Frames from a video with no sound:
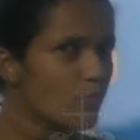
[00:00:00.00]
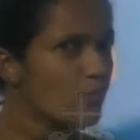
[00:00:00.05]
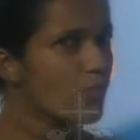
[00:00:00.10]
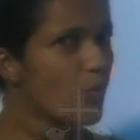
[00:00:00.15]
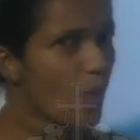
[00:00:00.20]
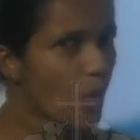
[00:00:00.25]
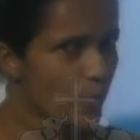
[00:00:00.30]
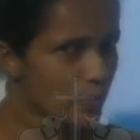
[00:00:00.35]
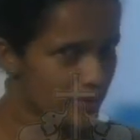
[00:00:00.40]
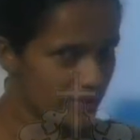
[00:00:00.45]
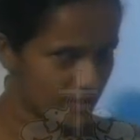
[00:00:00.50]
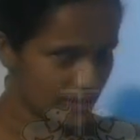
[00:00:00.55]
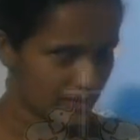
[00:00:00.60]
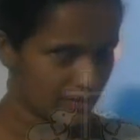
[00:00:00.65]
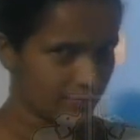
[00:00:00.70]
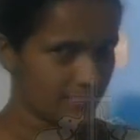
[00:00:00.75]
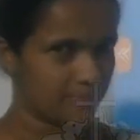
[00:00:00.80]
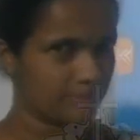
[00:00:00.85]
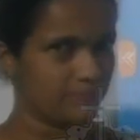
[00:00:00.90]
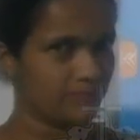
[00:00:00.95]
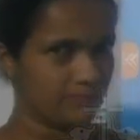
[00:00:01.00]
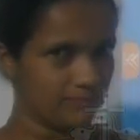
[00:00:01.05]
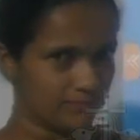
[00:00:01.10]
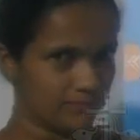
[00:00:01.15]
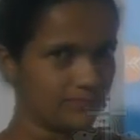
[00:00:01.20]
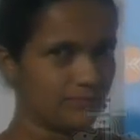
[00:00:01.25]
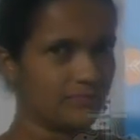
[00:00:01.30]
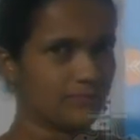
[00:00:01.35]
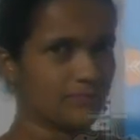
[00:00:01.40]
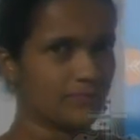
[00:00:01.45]
water,
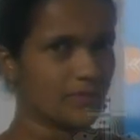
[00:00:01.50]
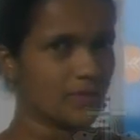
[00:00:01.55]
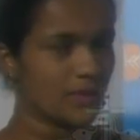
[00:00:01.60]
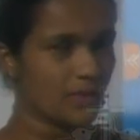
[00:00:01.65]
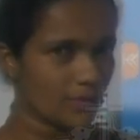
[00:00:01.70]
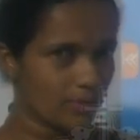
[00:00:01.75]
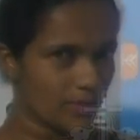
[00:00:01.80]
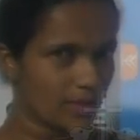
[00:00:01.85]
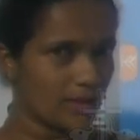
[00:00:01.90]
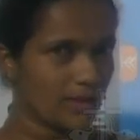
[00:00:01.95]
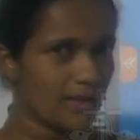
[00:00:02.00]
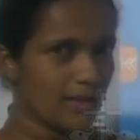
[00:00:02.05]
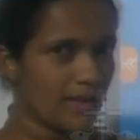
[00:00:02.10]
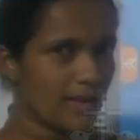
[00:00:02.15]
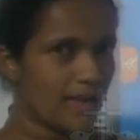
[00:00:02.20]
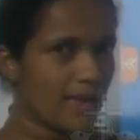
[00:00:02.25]
okay,